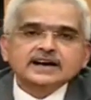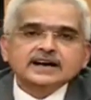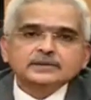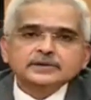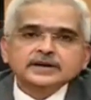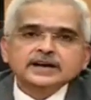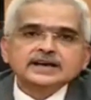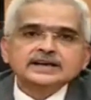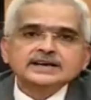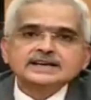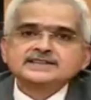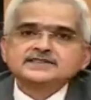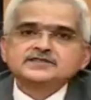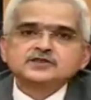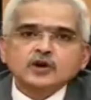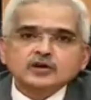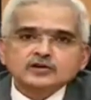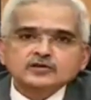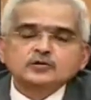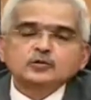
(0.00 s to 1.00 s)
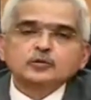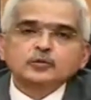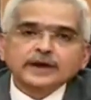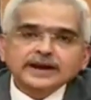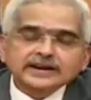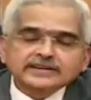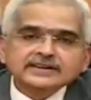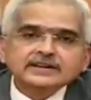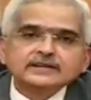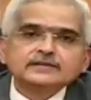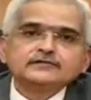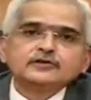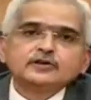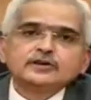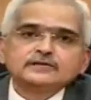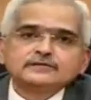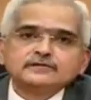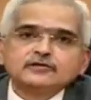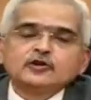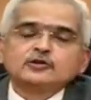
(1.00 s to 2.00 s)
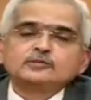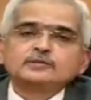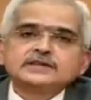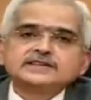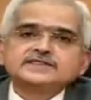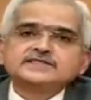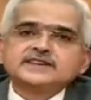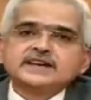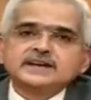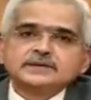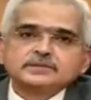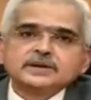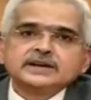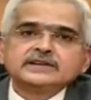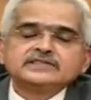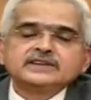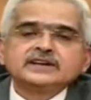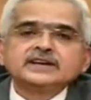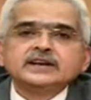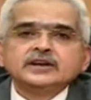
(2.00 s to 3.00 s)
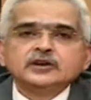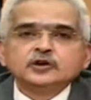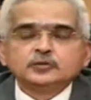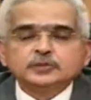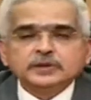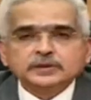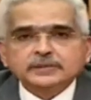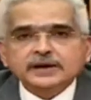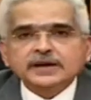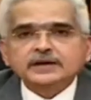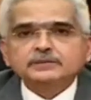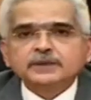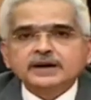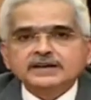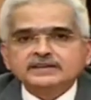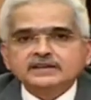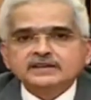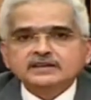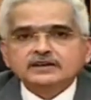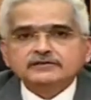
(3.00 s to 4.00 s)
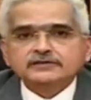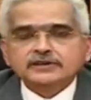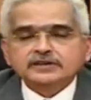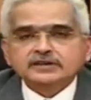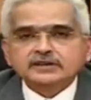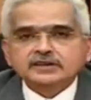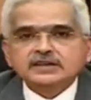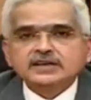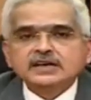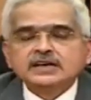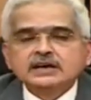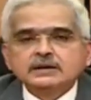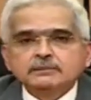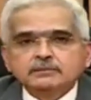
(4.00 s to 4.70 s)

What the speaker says: RBI has not waited for a formal statement to be made by the governor,